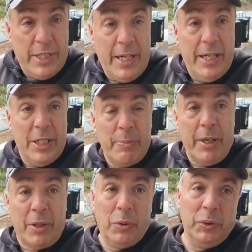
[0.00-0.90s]
set is
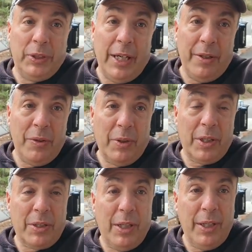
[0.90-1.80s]
my cool down, you
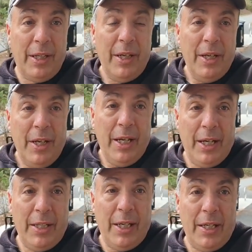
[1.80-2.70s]
want to call it.
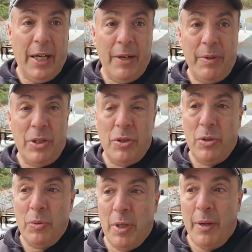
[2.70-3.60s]
And then I
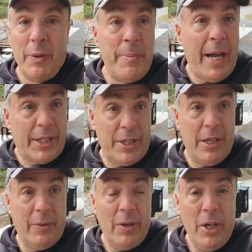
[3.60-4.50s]
would max
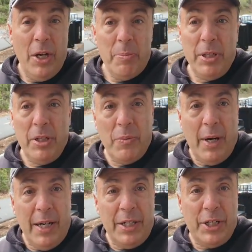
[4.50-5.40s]
out. But you
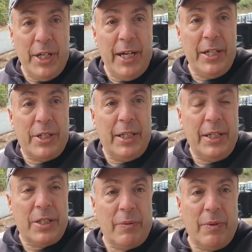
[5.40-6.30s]
want to change
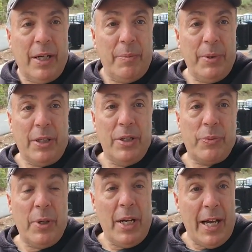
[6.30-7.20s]
things around,
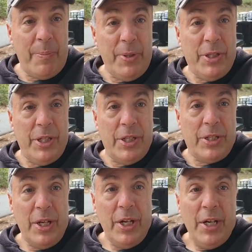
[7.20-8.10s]
because what happens
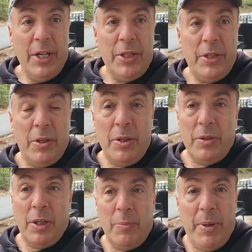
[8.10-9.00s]
is
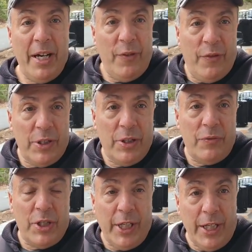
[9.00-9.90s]
the benefits
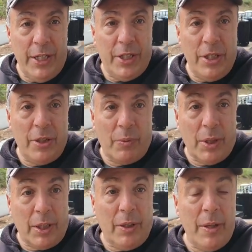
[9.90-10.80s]
of changing your
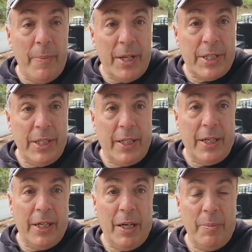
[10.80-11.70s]
workout and
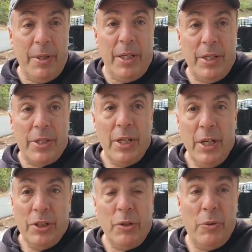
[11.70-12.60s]
mixing it up is
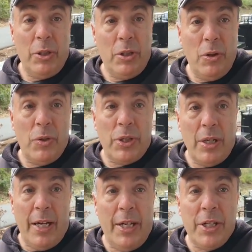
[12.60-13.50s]
to reduce
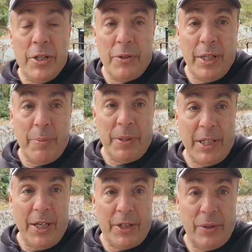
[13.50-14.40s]
injury
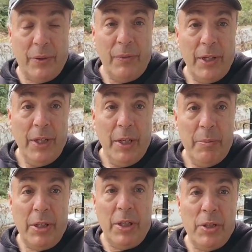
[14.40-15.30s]
potential.
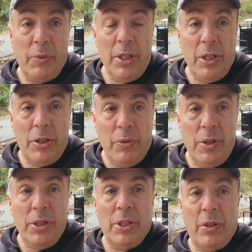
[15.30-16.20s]
Because what you're
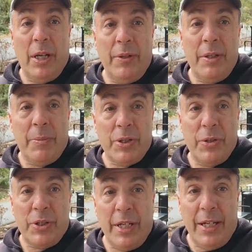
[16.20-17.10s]
doing is you're allowing your
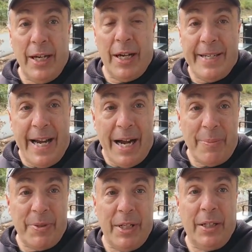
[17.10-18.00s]
muscles to
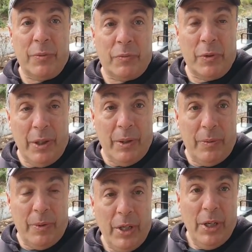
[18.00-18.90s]
adapt and
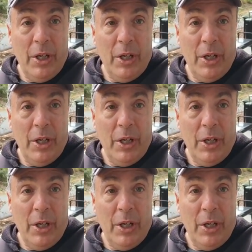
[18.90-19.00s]
grow,